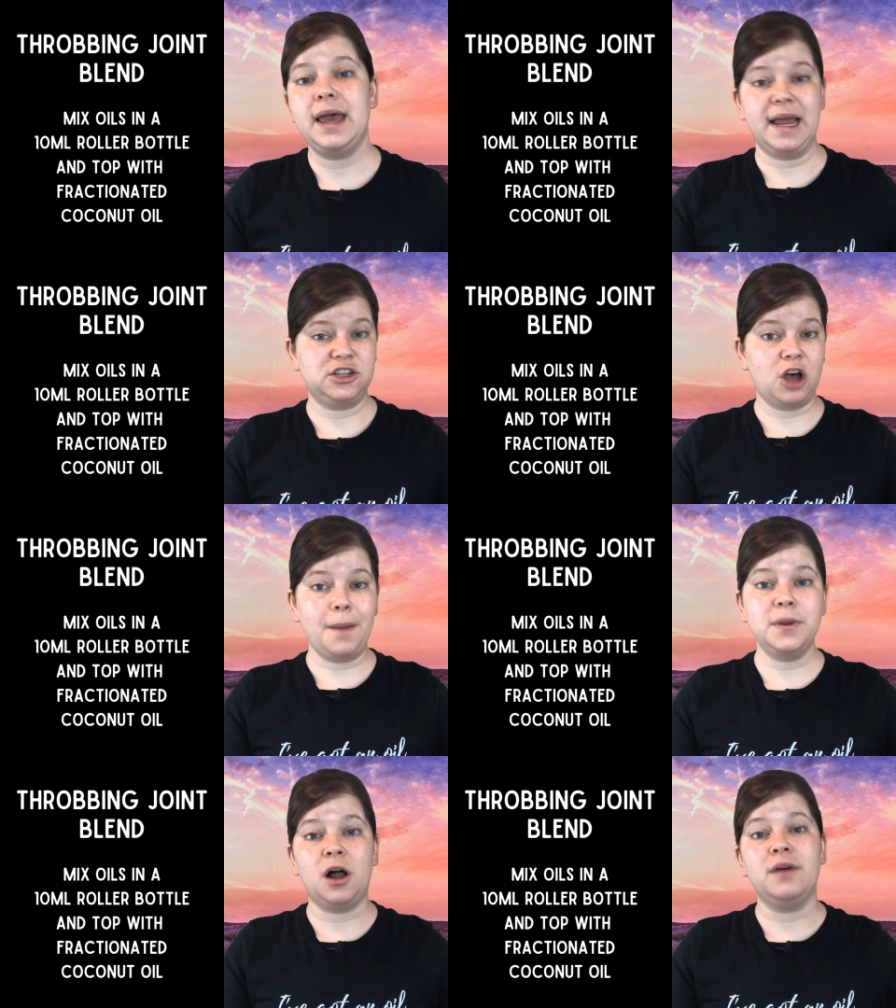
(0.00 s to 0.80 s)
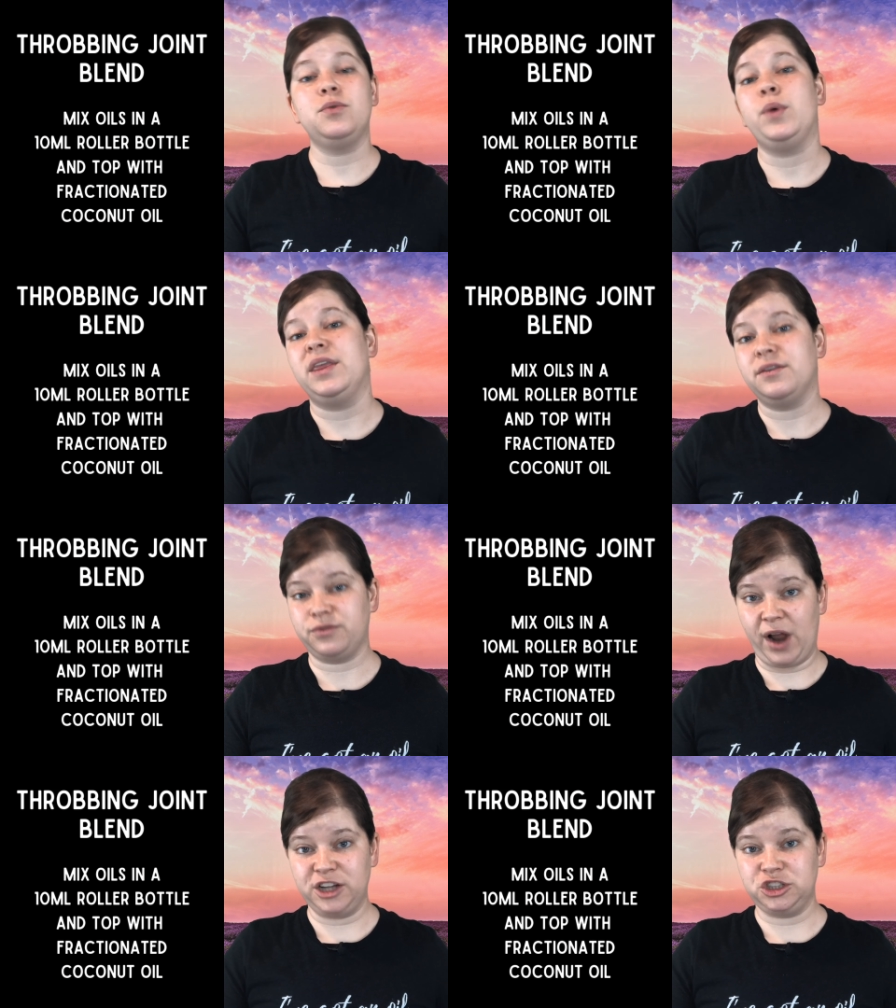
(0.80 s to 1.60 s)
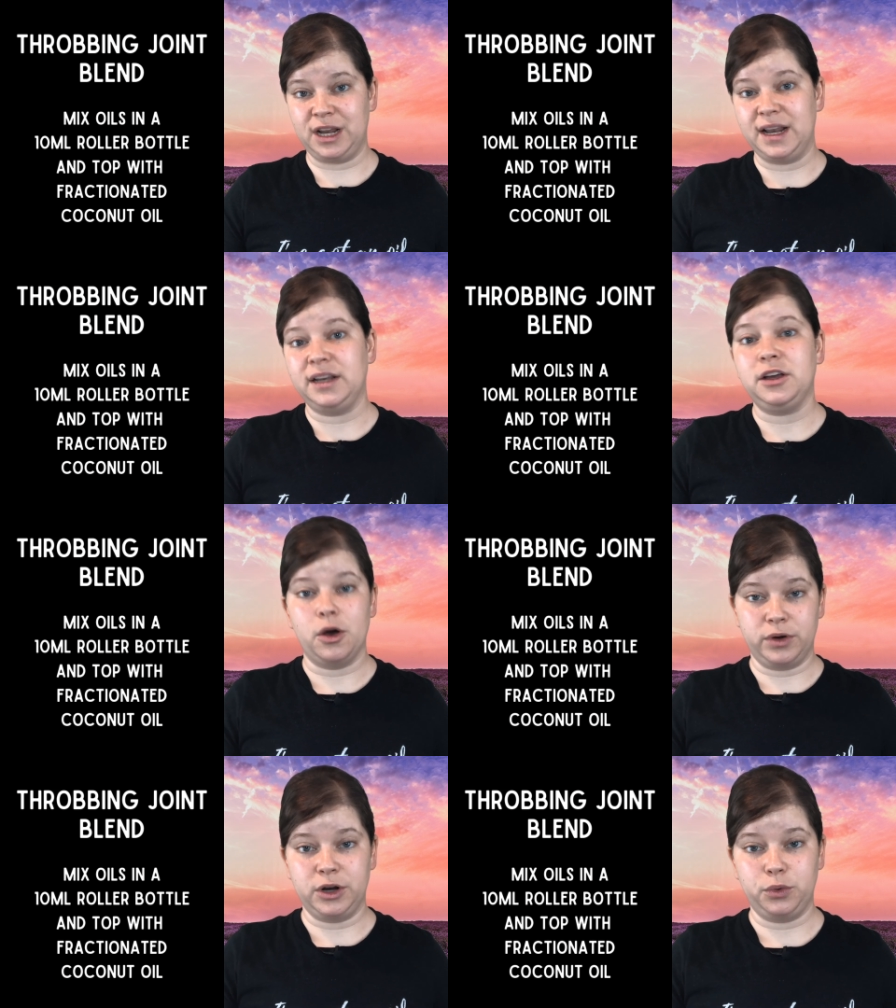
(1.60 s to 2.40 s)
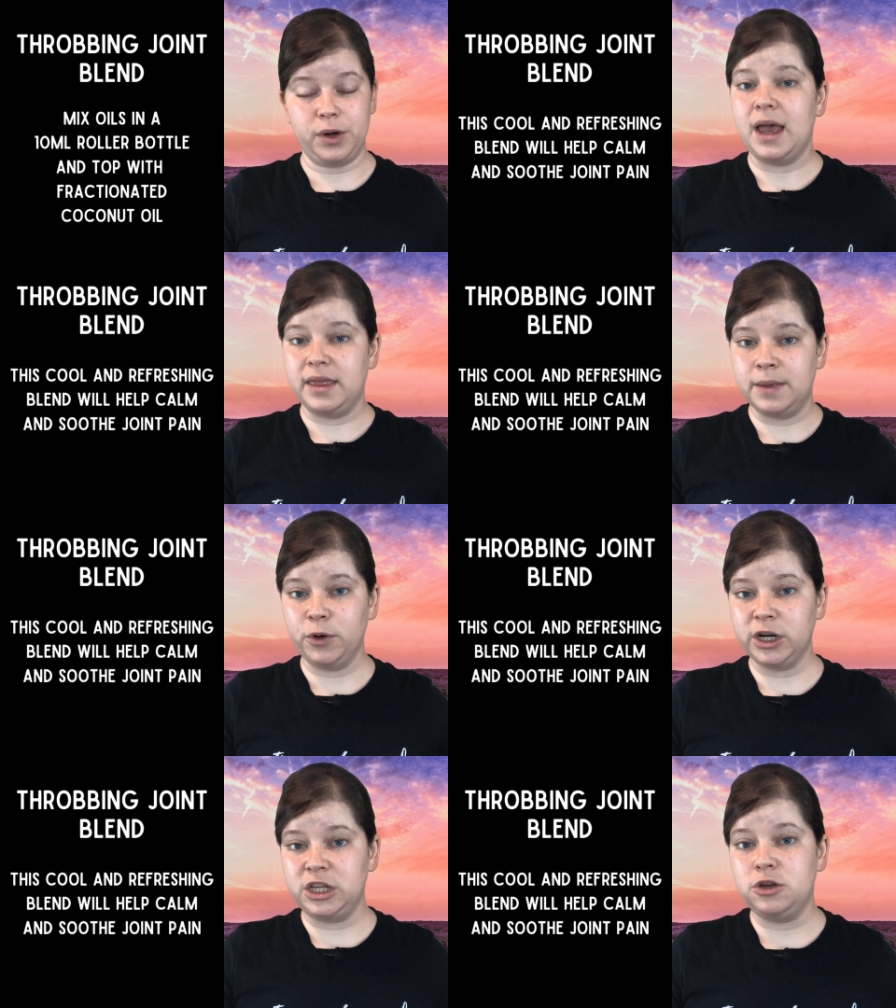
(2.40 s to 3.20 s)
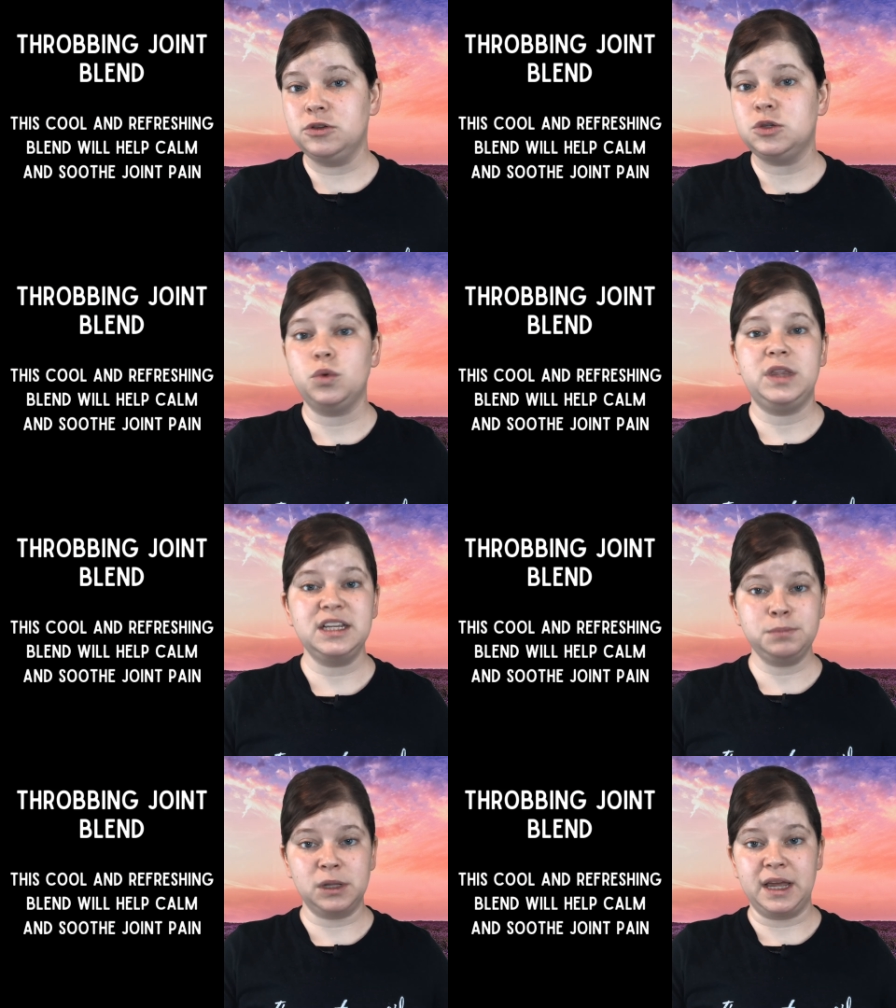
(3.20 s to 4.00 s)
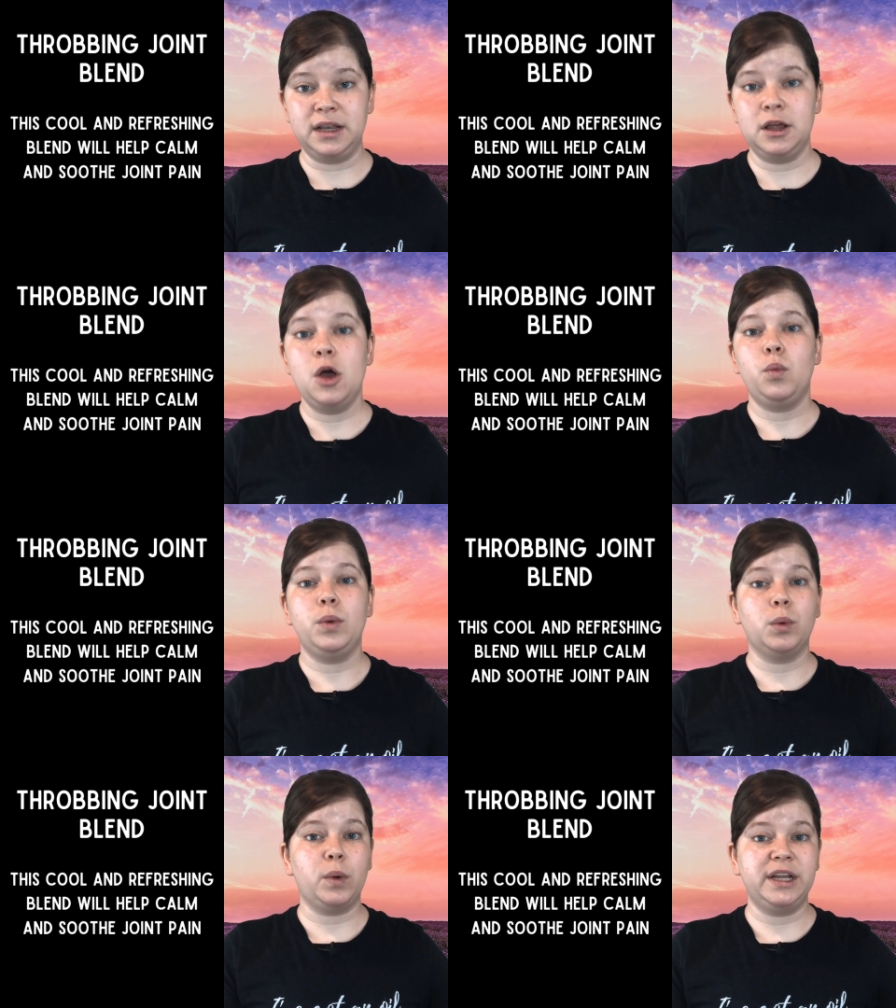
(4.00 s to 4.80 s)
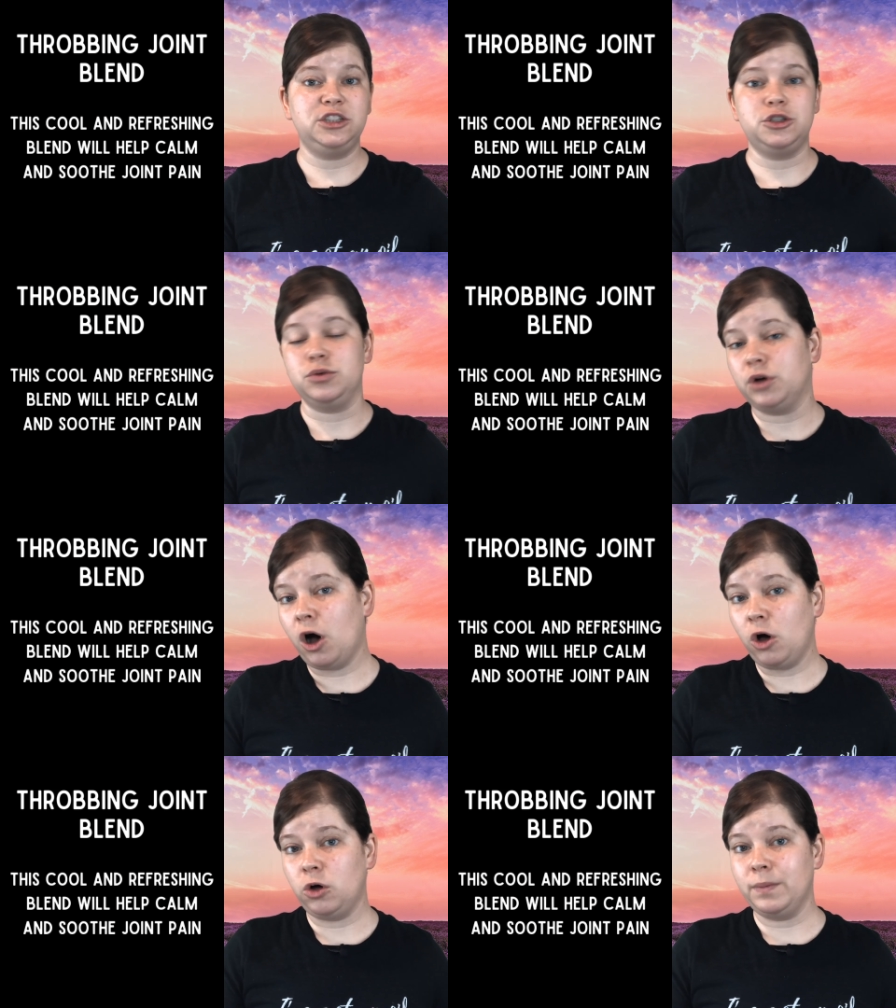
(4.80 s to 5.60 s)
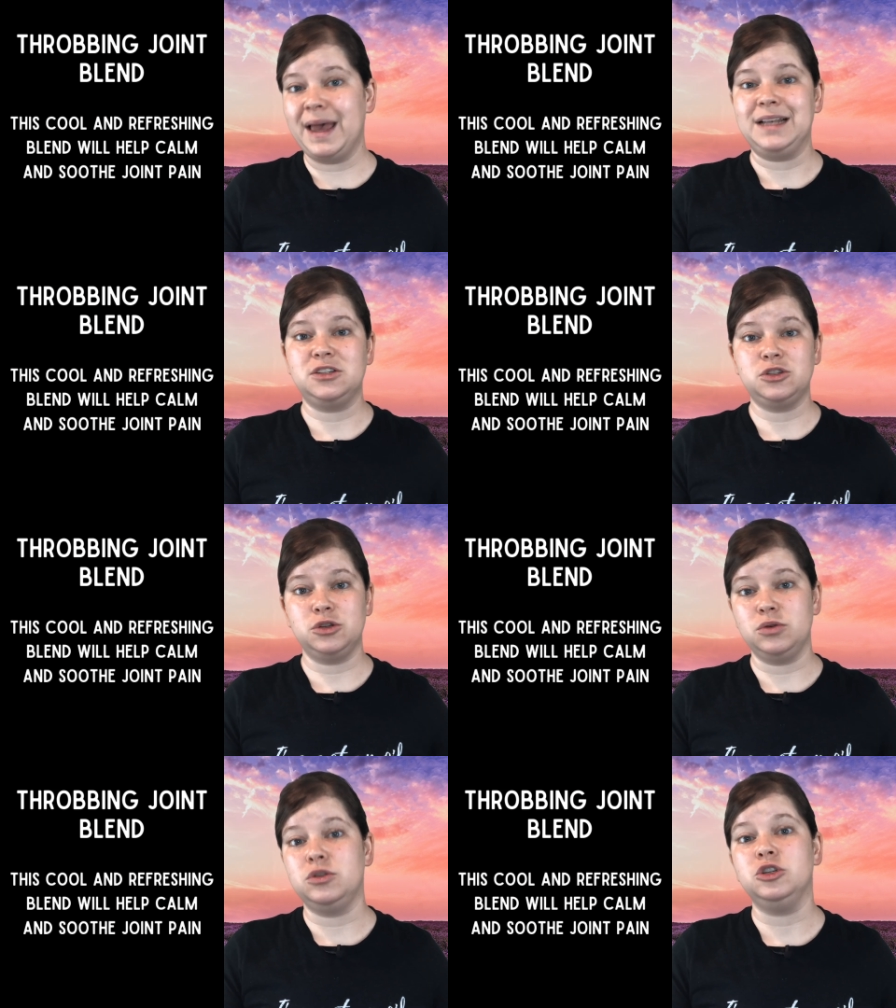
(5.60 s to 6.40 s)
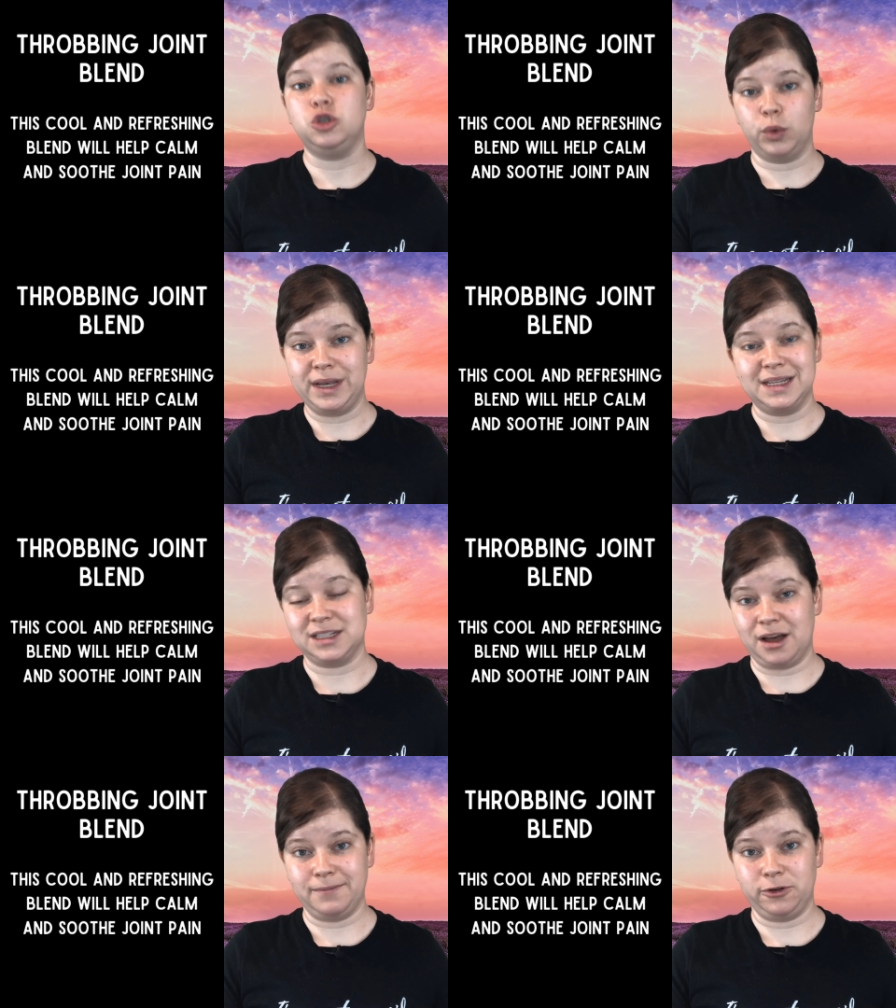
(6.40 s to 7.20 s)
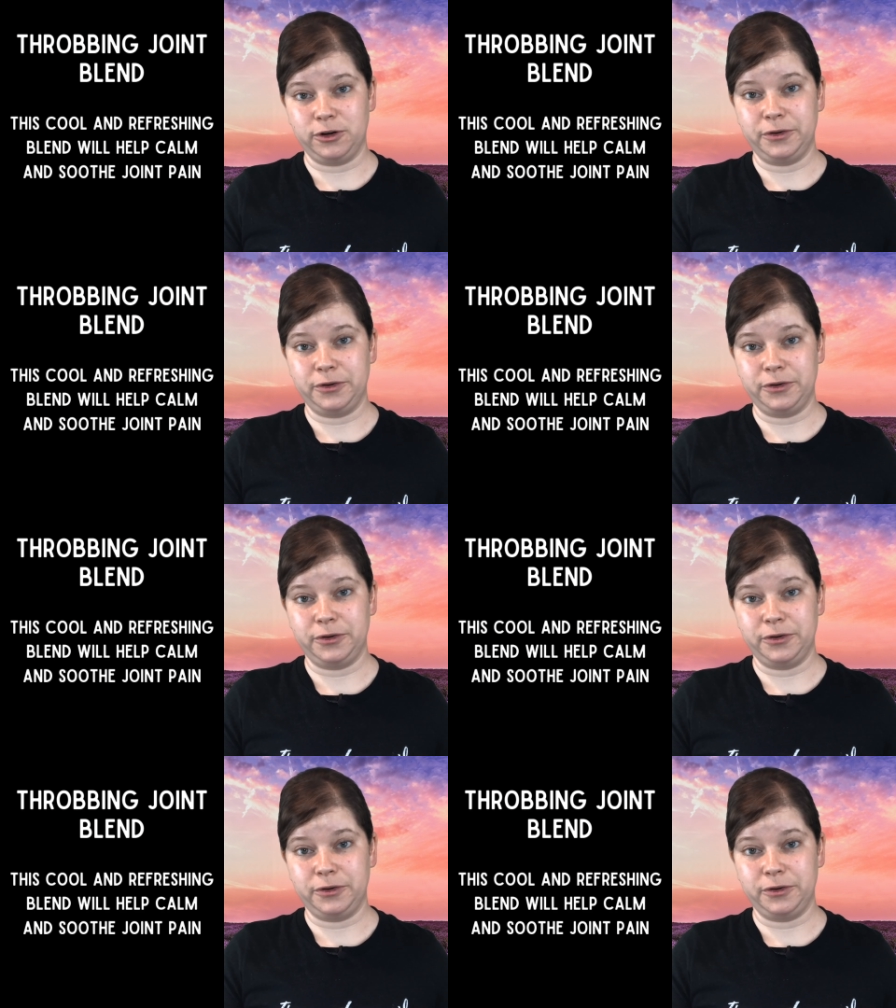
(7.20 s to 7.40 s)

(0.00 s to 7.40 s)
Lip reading: and top it off with fractionated coconut oil. And then we're going to use this blend when we're wanting to calm and soothe joint discomfort.